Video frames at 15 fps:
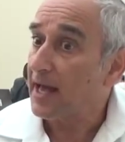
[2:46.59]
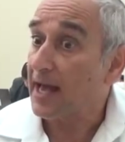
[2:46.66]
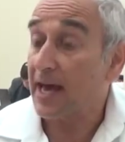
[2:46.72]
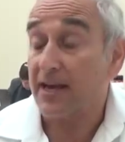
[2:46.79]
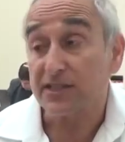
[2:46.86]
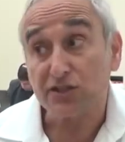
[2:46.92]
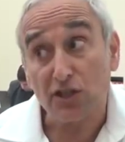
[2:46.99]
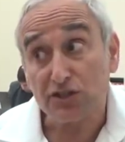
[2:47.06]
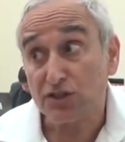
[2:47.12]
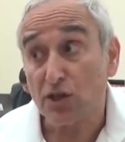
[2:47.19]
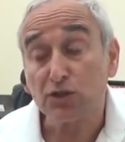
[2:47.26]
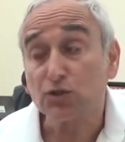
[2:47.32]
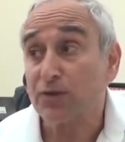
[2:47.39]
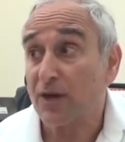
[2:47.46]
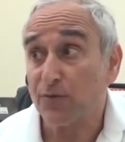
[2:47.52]
And it's not
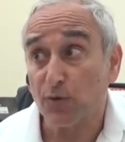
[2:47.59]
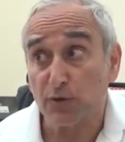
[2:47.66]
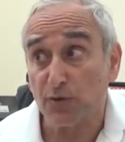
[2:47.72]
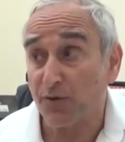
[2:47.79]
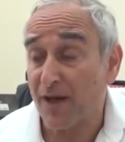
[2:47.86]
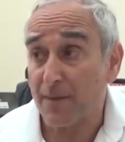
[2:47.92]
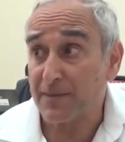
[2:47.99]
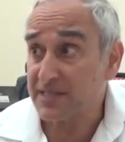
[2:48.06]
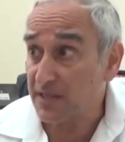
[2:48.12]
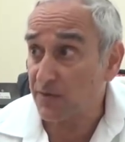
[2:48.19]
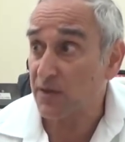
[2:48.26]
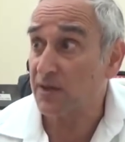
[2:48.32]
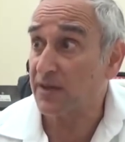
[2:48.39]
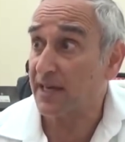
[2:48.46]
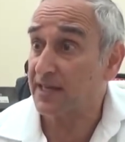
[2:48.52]
so straightforward for families
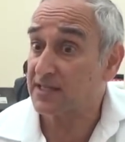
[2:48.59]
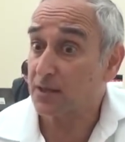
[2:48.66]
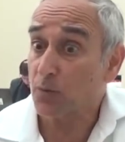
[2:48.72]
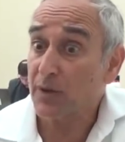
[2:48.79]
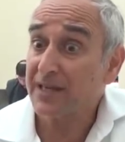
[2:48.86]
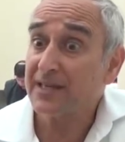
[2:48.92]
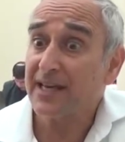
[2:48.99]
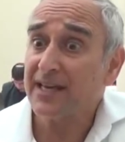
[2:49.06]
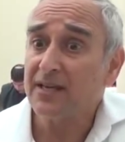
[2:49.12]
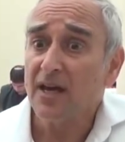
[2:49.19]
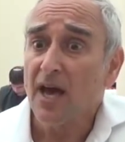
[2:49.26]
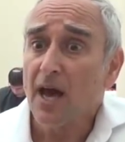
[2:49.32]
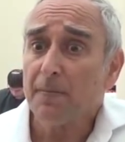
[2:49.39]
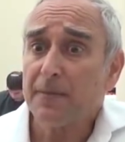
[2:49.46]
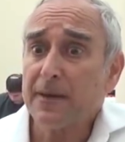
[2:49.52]
living there. So we need
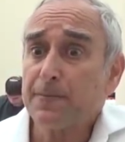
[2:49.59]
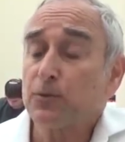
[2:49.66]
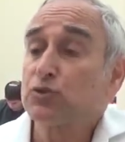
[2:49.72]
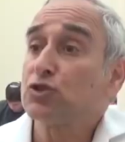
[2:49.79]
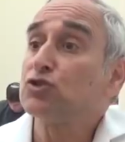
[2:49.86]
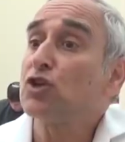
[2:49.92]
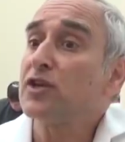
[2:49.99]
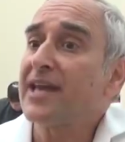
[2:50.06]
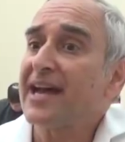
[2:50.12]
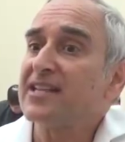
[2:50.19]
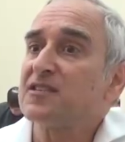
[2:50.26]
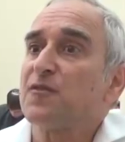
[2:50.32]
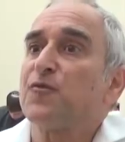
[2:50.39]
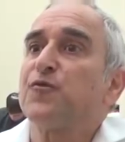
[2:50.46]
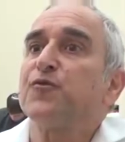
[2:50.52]
people to donate
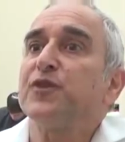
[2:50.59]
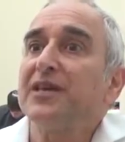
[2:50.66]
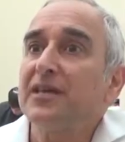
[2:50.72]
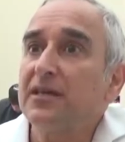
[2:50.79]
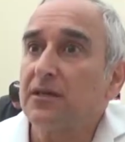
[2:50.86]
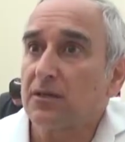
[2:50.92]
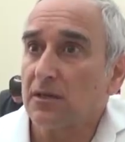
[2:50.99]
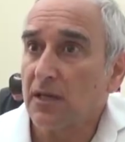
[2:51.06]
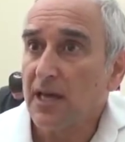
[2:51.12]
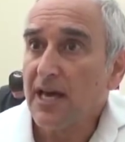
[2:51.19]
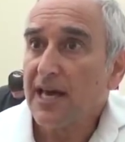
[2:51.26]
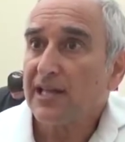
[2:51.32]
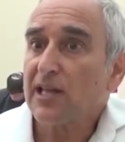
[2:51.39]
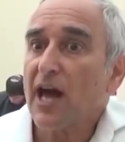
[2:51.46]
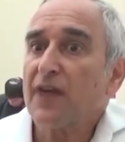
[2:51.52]
to feel
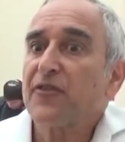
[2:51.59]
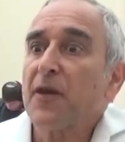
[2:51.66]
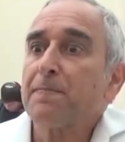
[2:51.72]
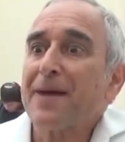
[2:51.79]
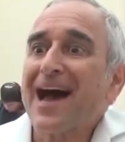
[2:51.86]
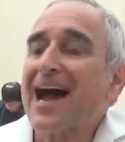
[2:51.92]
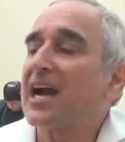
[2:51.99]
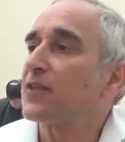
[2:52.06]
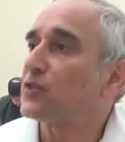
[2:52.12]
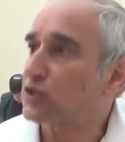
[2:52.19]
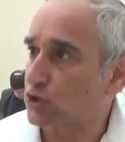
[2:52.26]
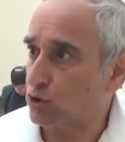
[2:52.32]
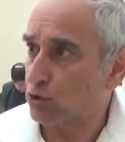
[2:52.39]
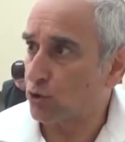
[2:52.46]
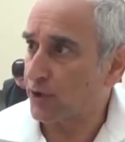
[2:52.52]
like they're part of the
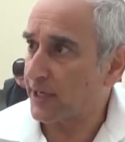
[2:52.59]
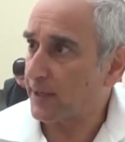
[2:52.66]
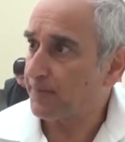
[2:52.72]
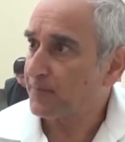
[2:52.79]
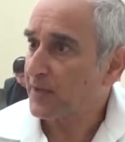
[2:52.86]
story.